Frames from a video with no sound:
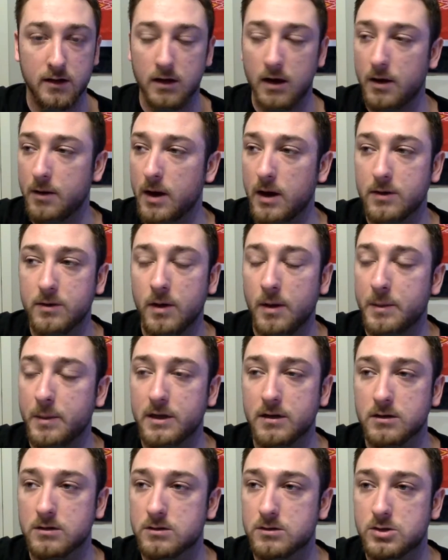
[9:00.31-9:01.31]
I
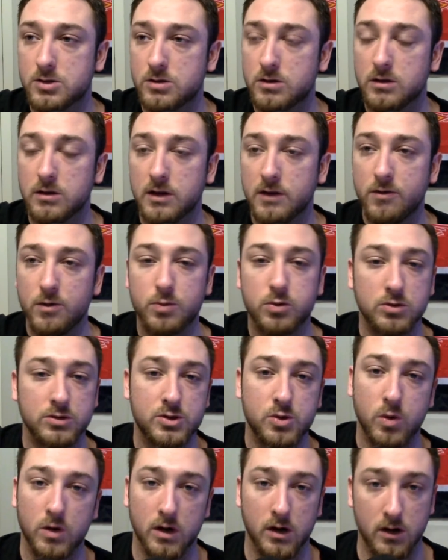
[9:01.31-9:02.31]
mean, Liverpool
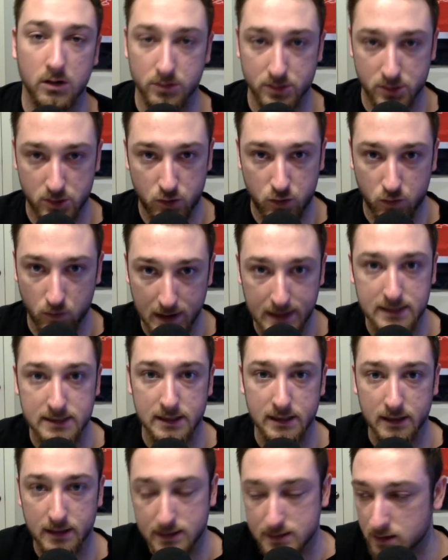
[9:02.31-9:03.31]
Twitter goes
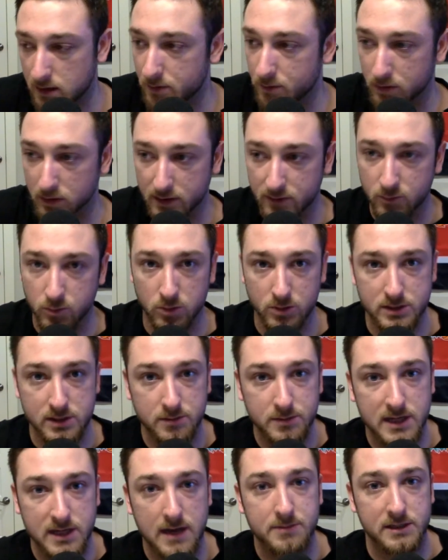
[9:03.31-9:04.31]
crazy. It's unbelievable.
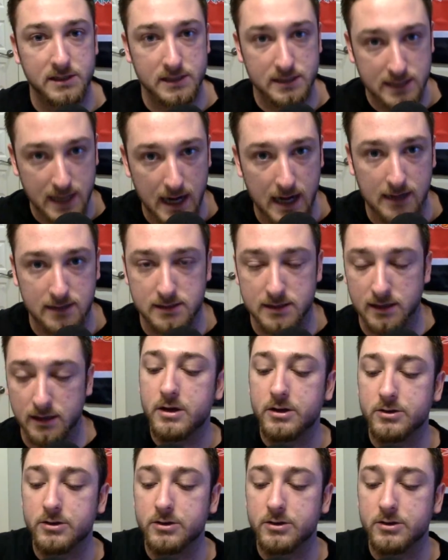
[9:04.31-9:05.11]
Sometimes it's toxic.